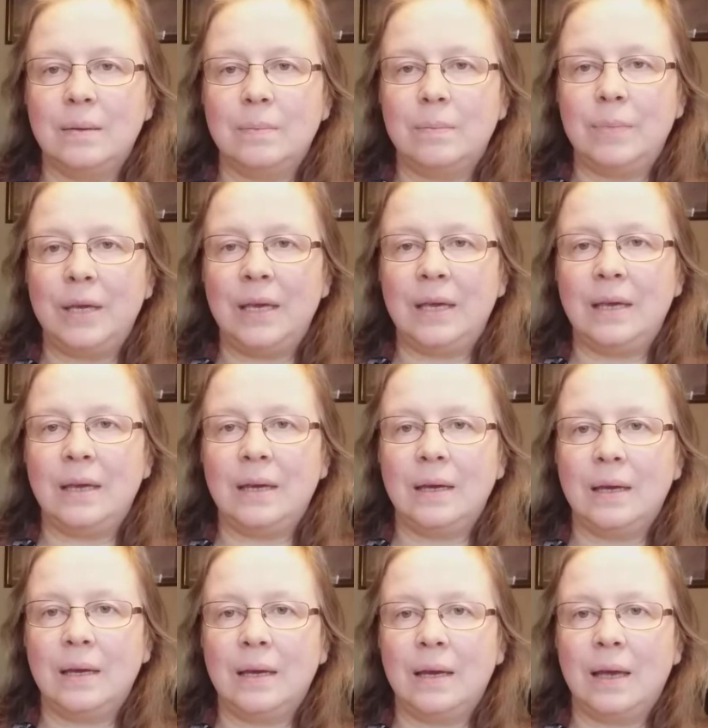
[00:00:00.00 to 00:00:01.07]
B,
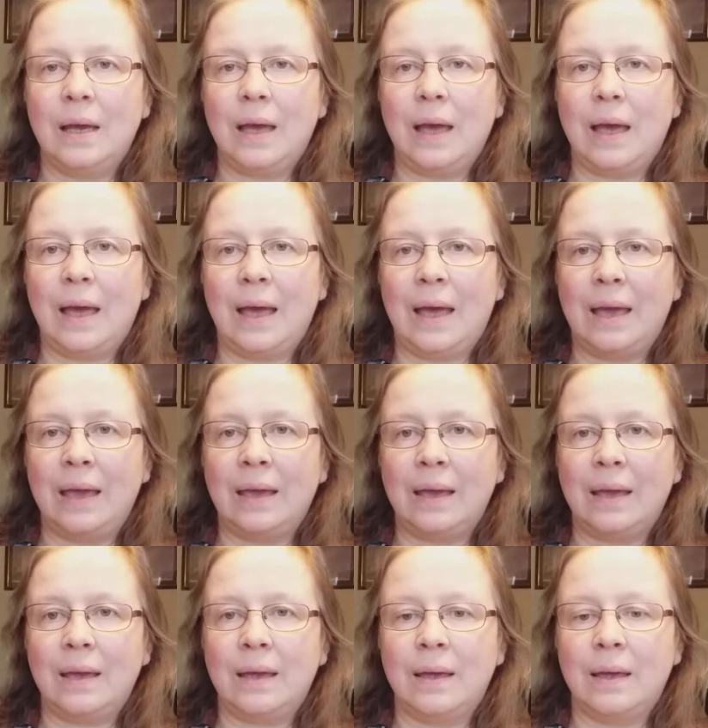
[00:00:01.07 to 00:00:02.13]
A,
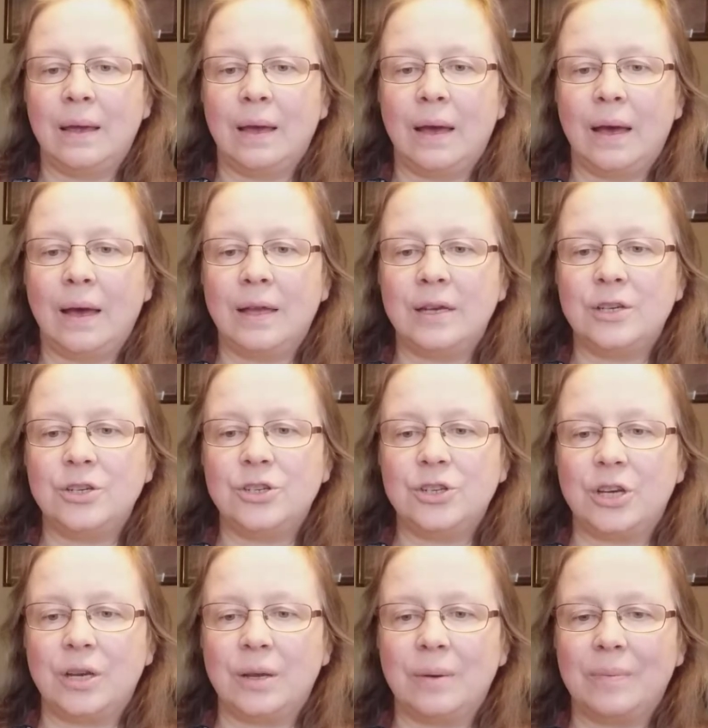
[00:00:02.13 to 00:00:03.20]
and
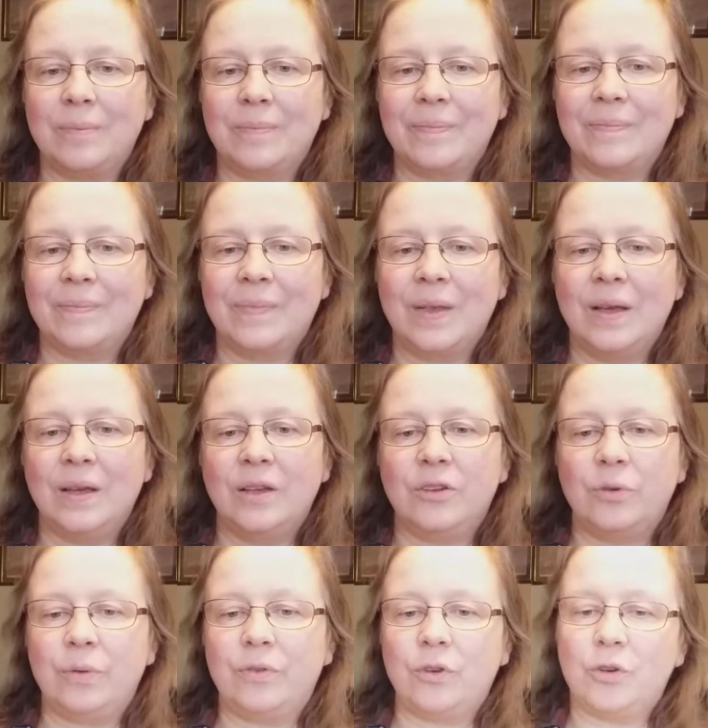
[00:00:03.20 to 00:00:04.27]
G. So
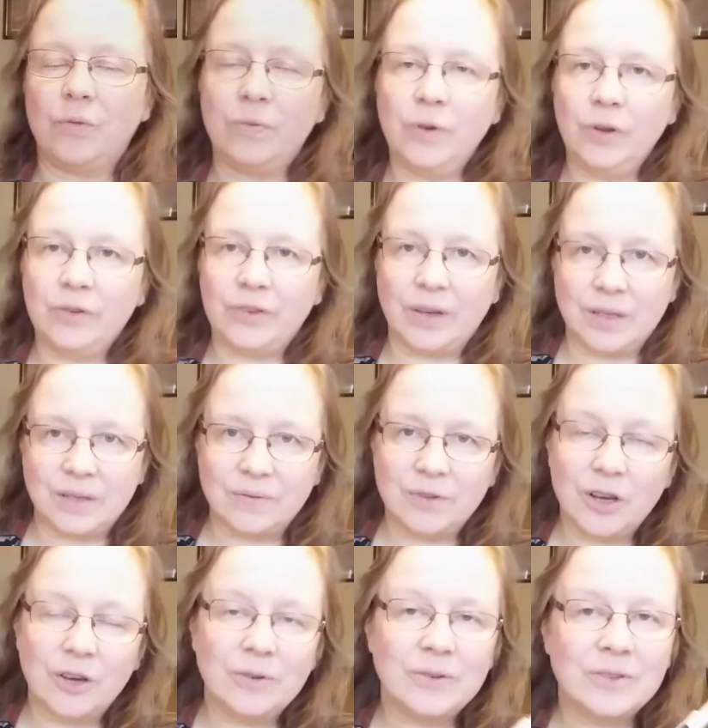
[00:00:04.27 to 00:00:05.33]
we've got a full set of
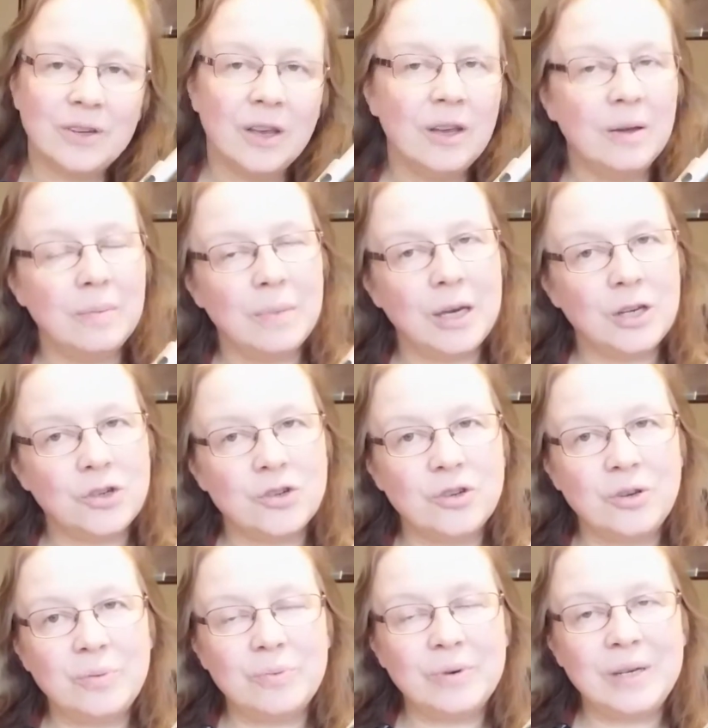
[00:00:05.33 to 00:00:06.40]
notes. Make sure
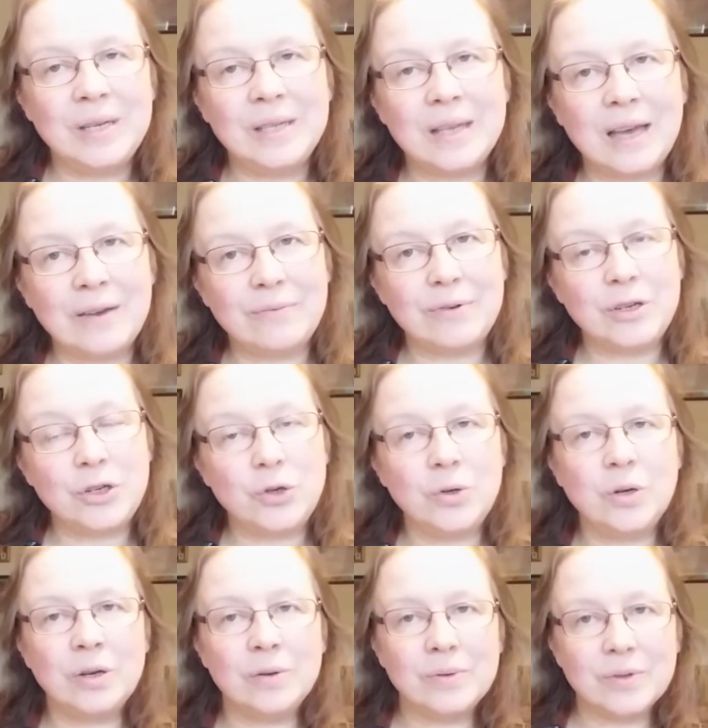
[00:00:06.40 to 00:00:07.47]
you breathe every 2
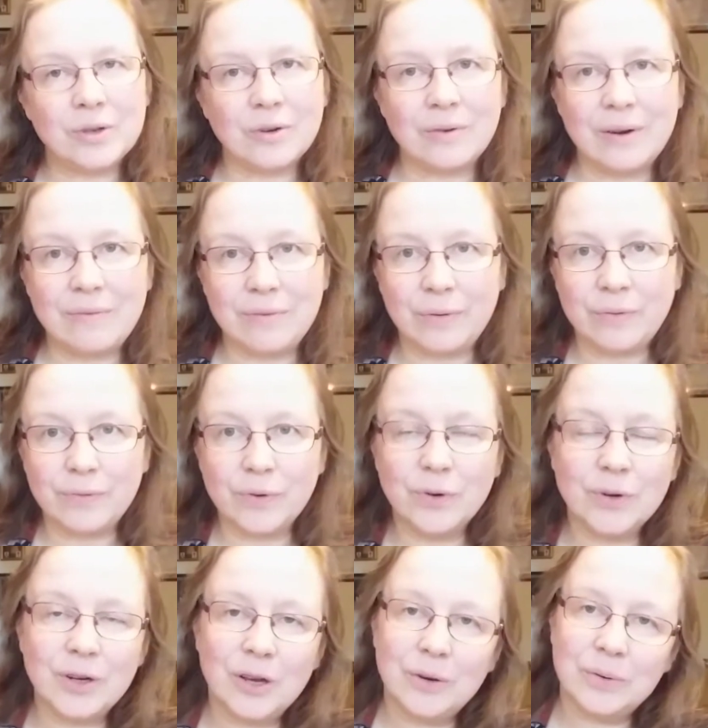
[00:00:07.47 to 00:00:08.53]
notes or every 4
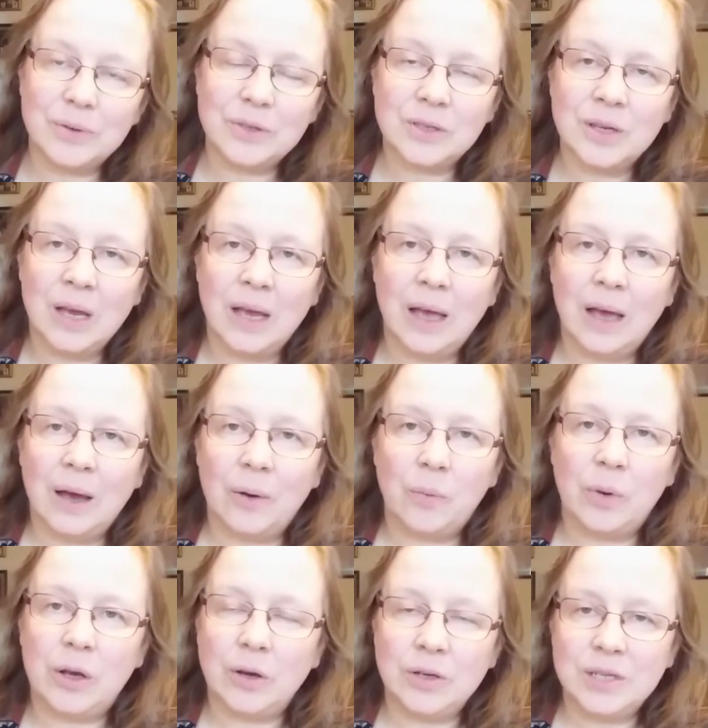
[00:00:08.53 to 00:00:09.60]
notes. We're
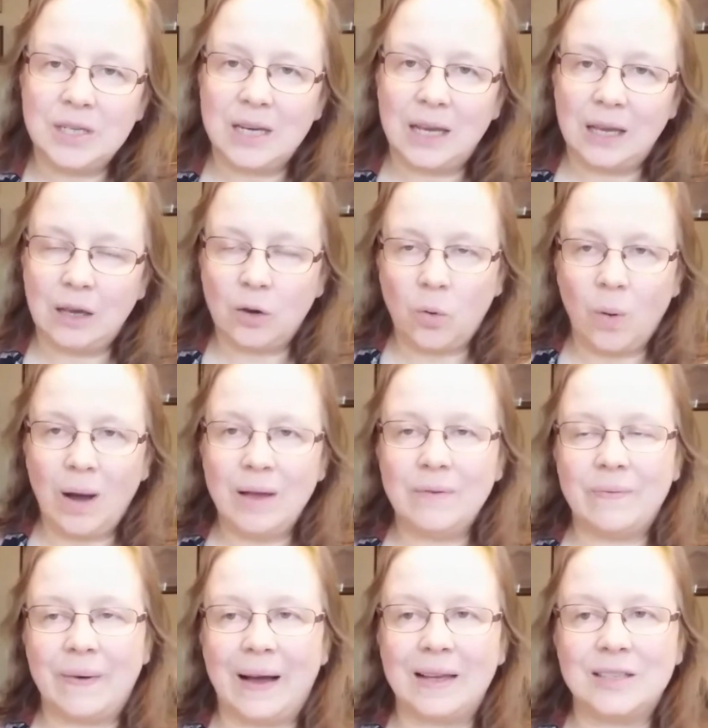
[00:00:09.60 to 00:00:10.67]
going to take it quite
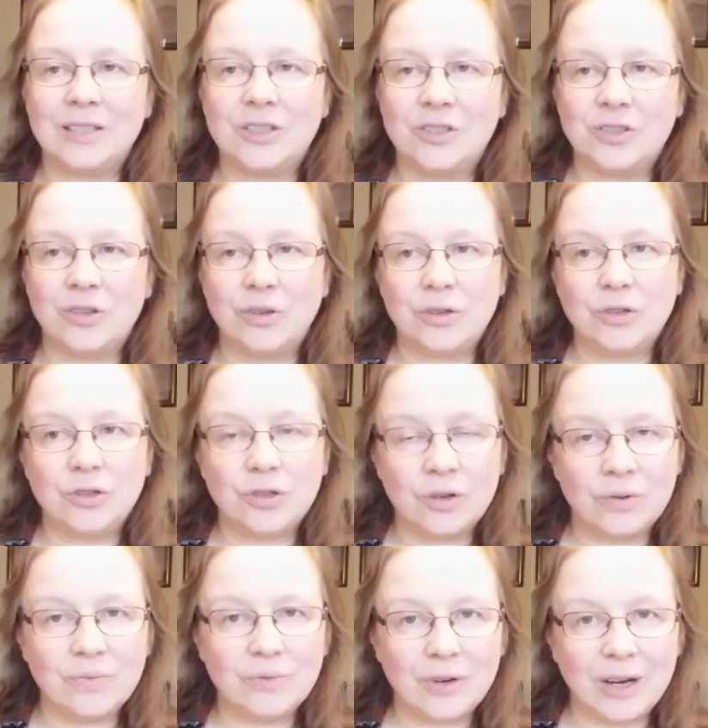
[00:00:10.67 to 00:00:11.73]
fast, so you
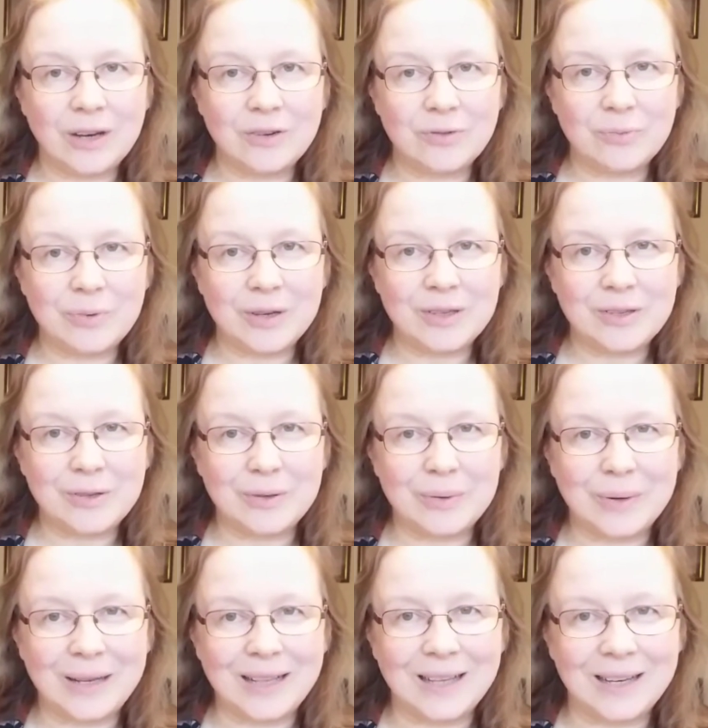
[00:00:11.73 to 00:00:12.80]
shouldn't run out of breath too
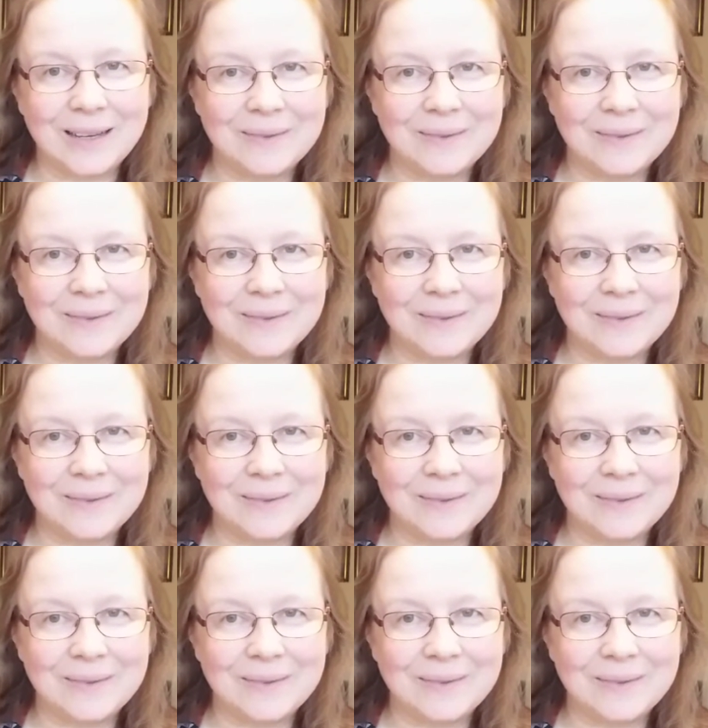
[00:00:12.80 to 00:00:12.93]
quickly.